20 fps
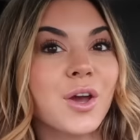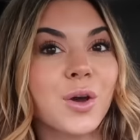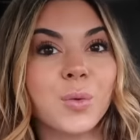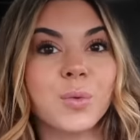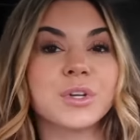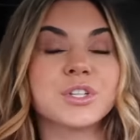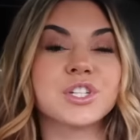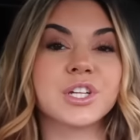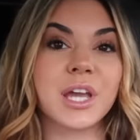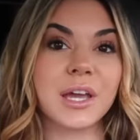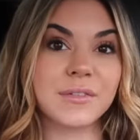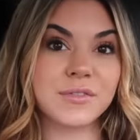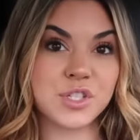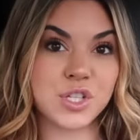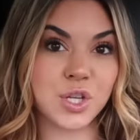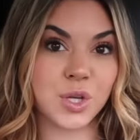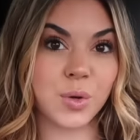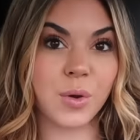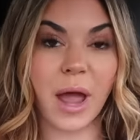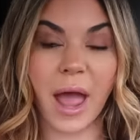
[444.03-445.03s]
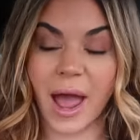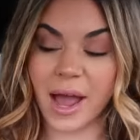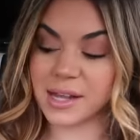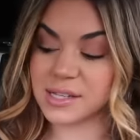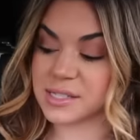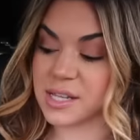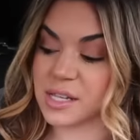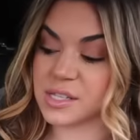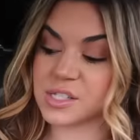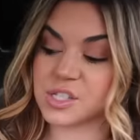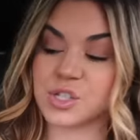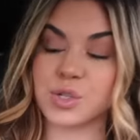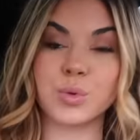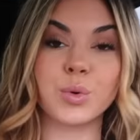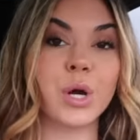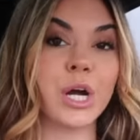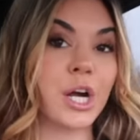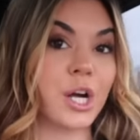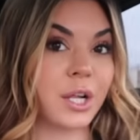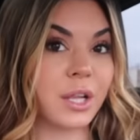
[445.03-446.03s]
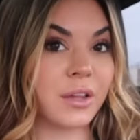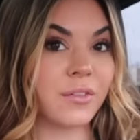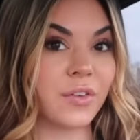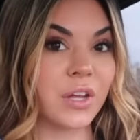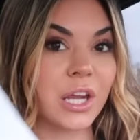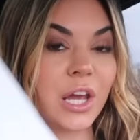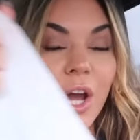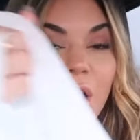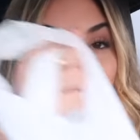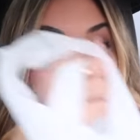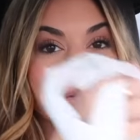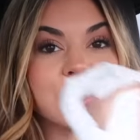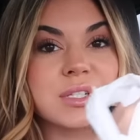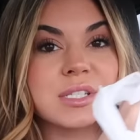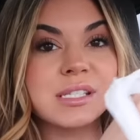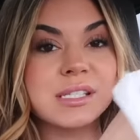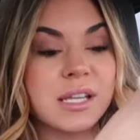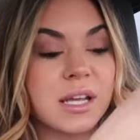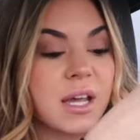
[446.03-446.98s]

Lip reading: which gives you access to early videos,